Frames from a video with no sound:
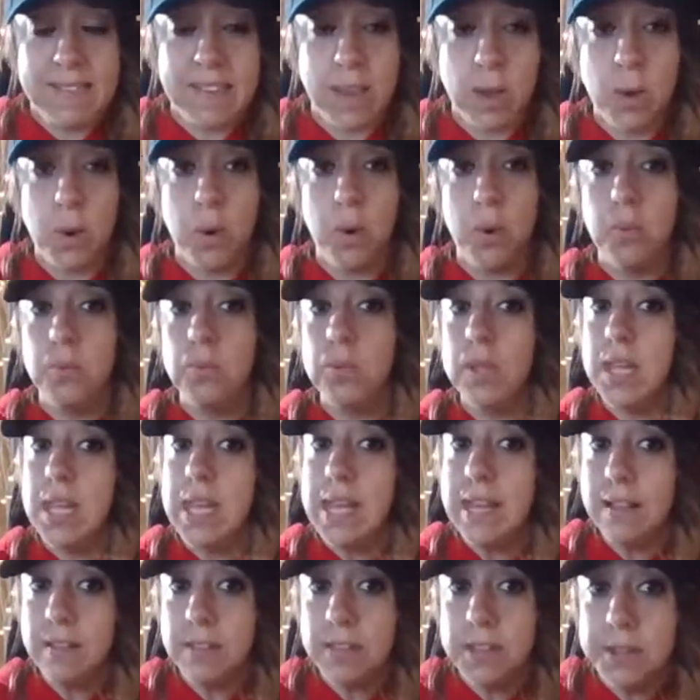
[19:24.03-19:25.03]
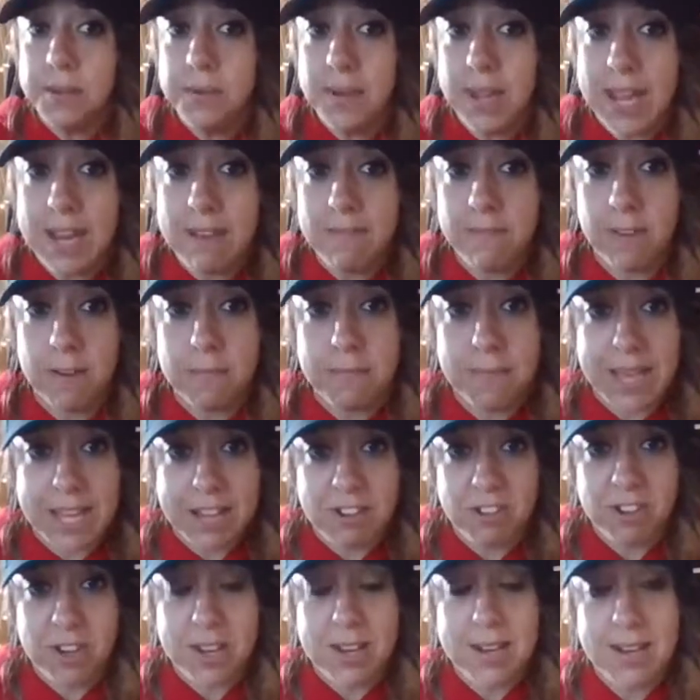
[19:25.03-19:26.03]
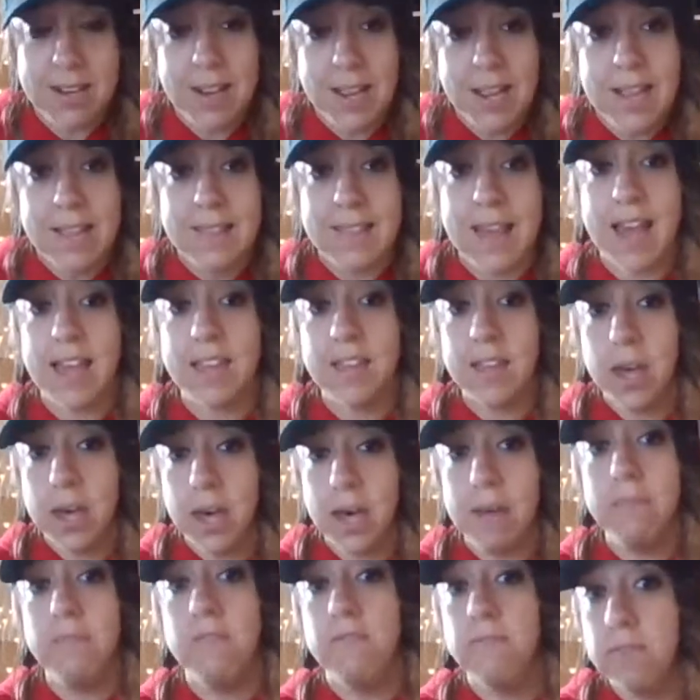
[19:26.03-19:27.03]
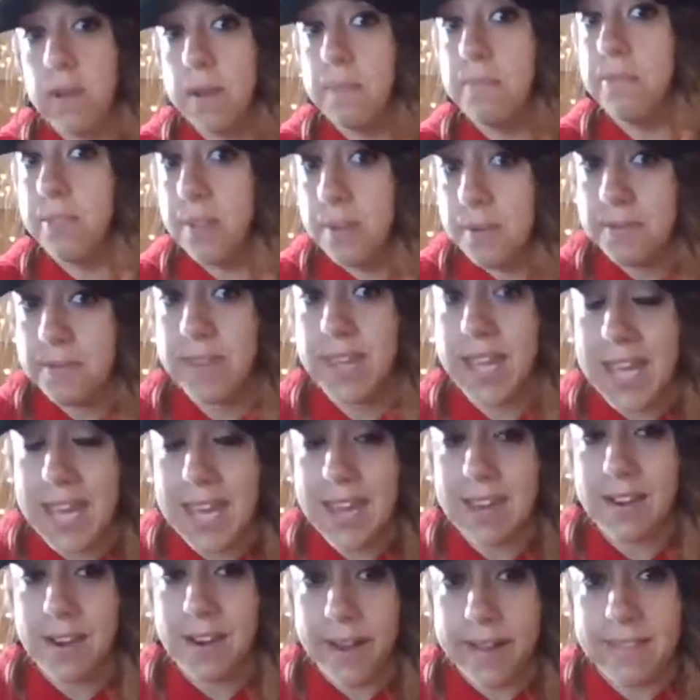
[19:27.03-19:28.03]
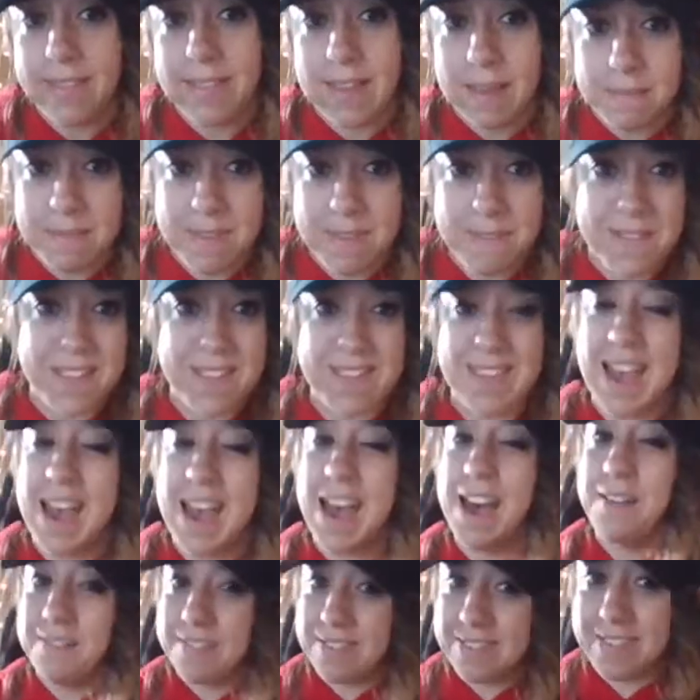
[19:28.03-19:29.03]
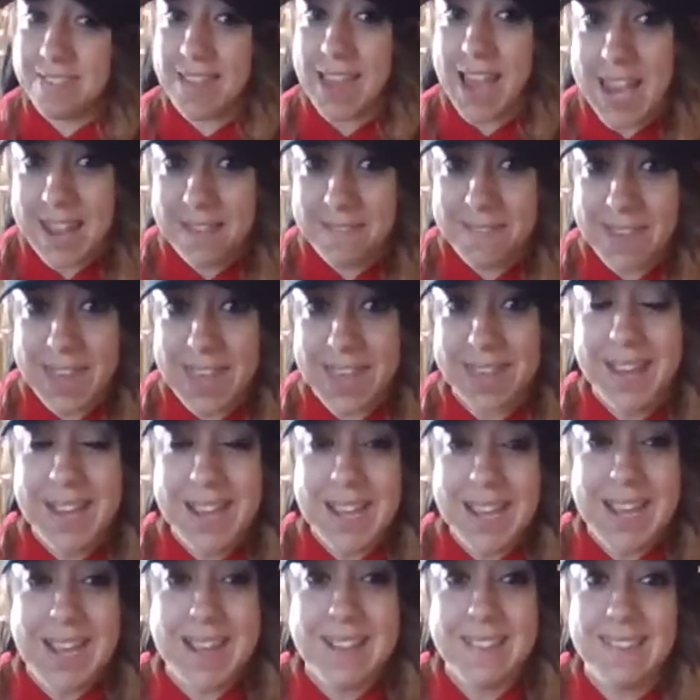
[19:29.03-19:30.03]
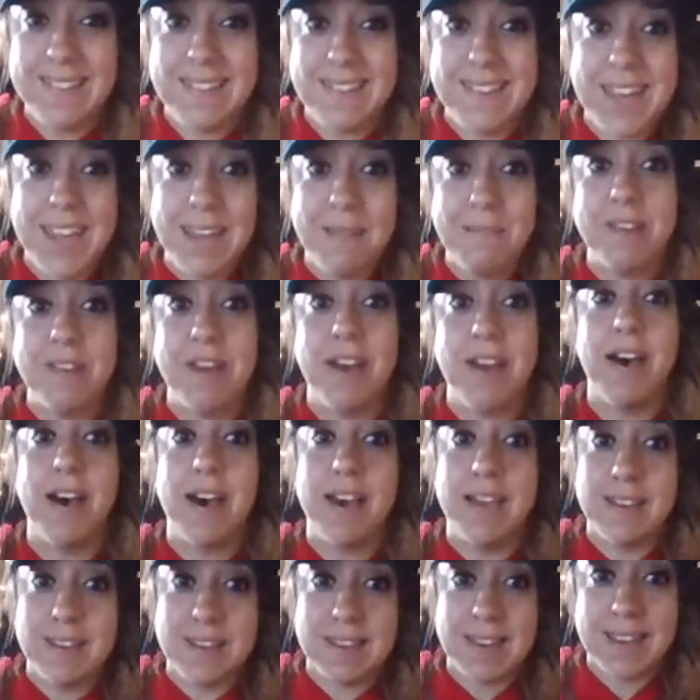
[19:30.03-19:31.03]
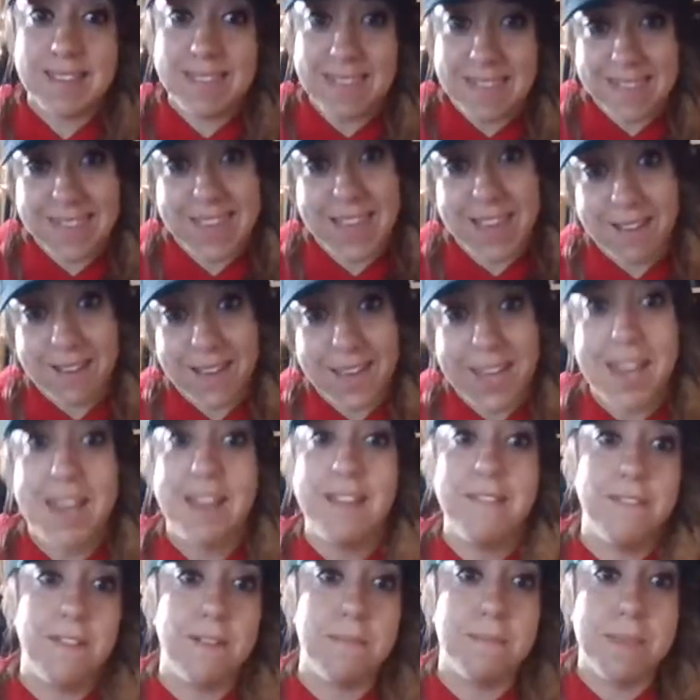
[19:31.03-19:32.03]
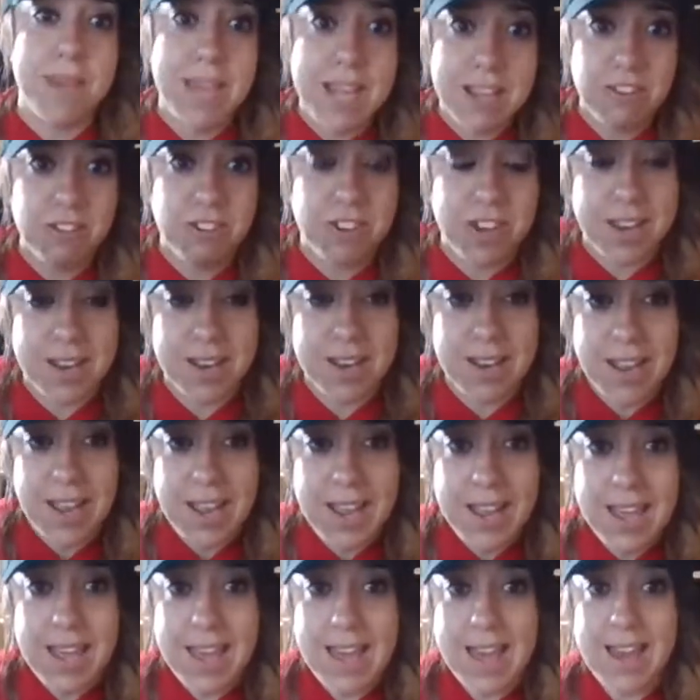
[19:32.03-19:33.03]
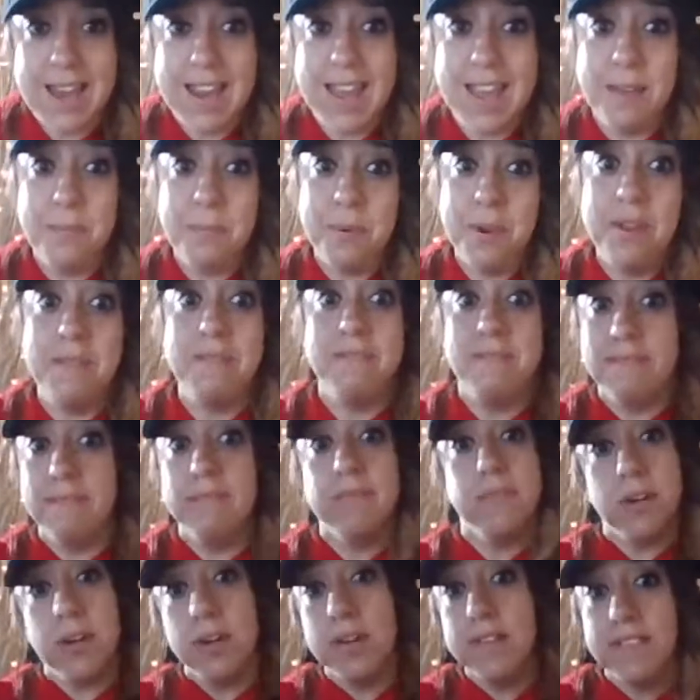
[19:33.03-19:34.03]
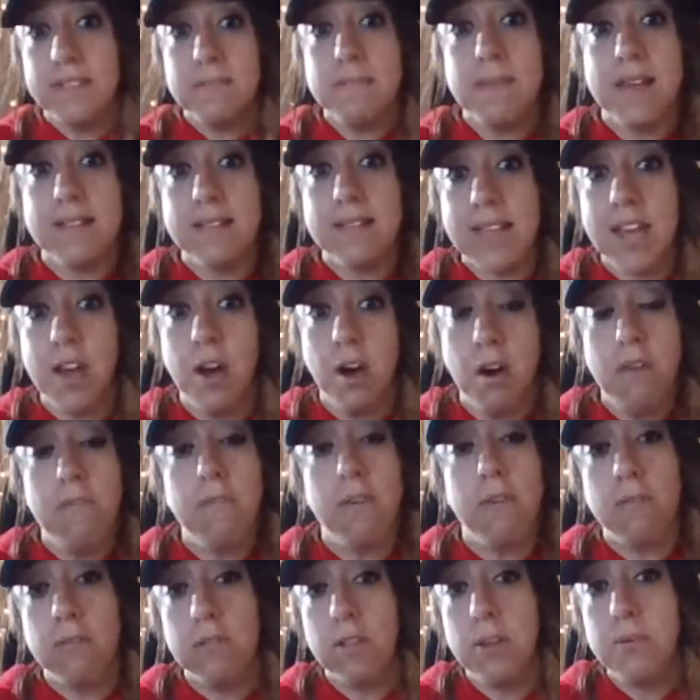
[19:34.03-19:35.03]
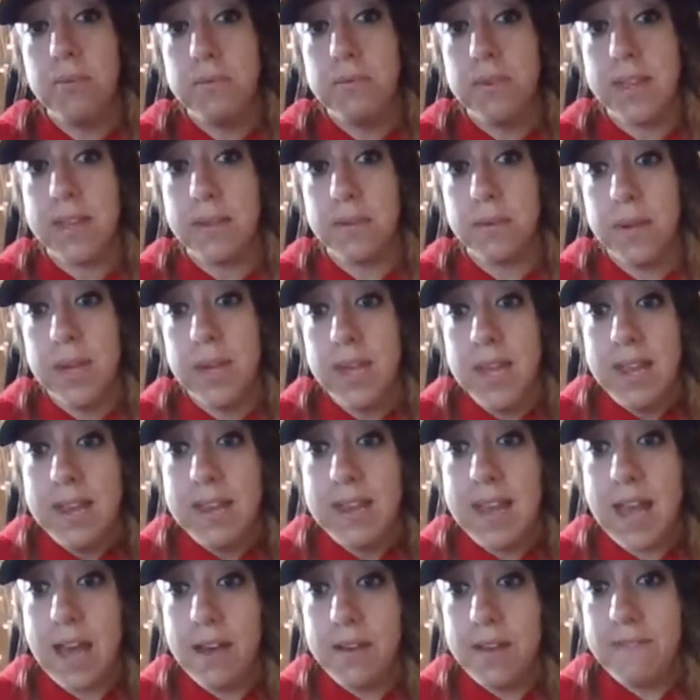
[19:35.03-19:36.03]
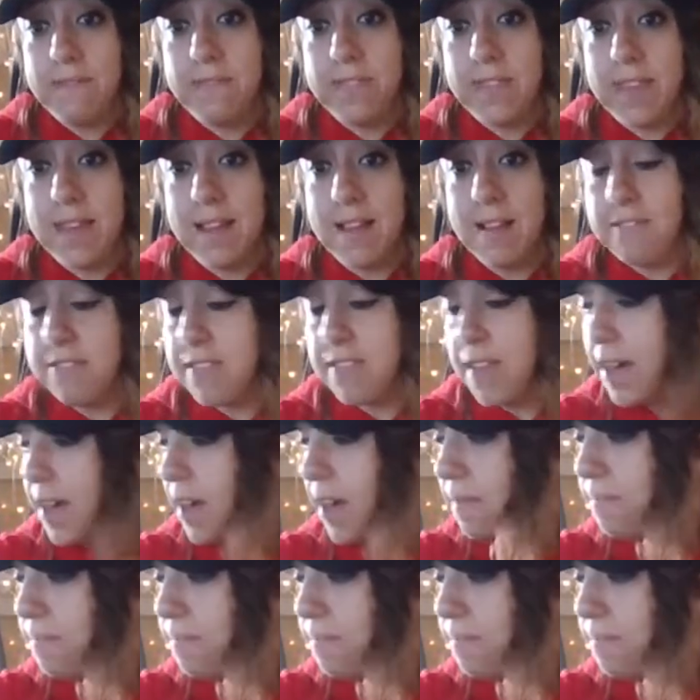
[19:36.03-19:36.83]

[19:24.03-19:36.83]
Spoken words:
to only include information that comes from those key concepts. If it's outside of it, it's deemed unnecessary information, and it would ultimately overload you. Now, if there's